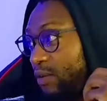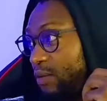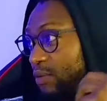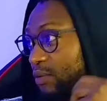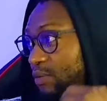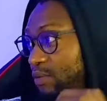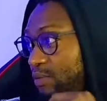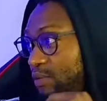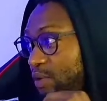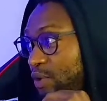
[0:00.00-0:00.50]

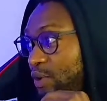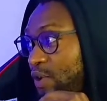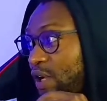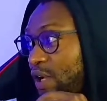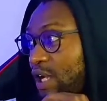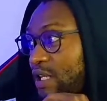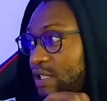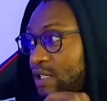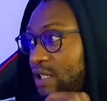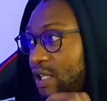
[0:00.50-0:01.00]
Bro,
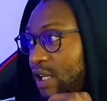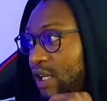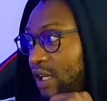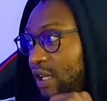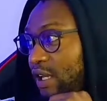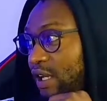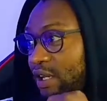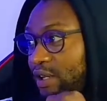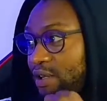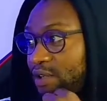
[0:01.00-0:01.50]
I
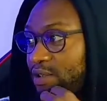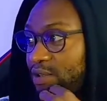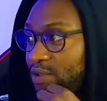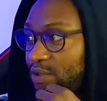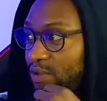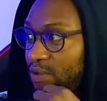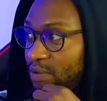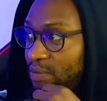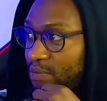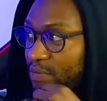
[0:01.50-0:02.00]
said, I don't
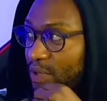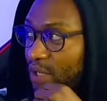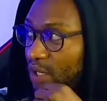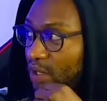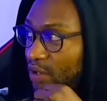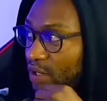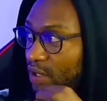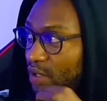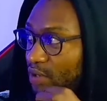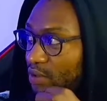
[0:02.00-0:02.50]
know. Me and
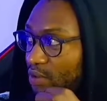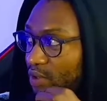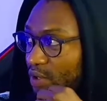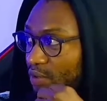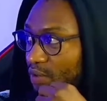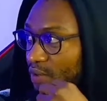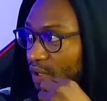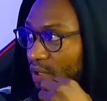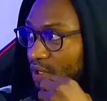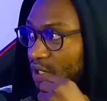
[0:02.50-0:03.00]
CROWNZ will give
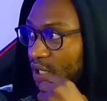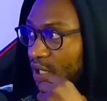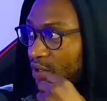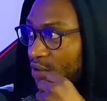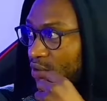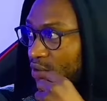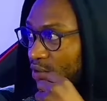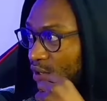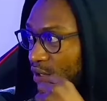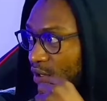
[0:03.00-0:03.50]
a good chat
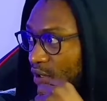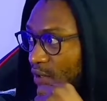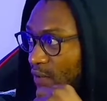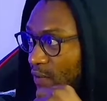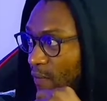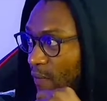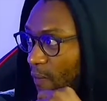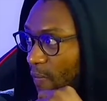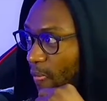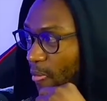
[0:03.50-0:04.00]
today.
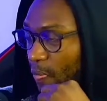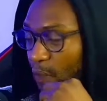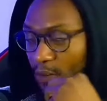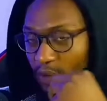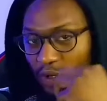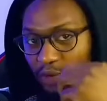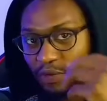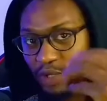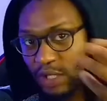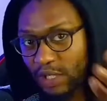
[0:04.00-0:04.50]
We'll
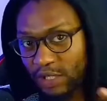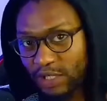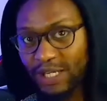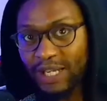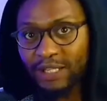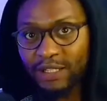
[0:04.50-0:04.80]
give a good chat.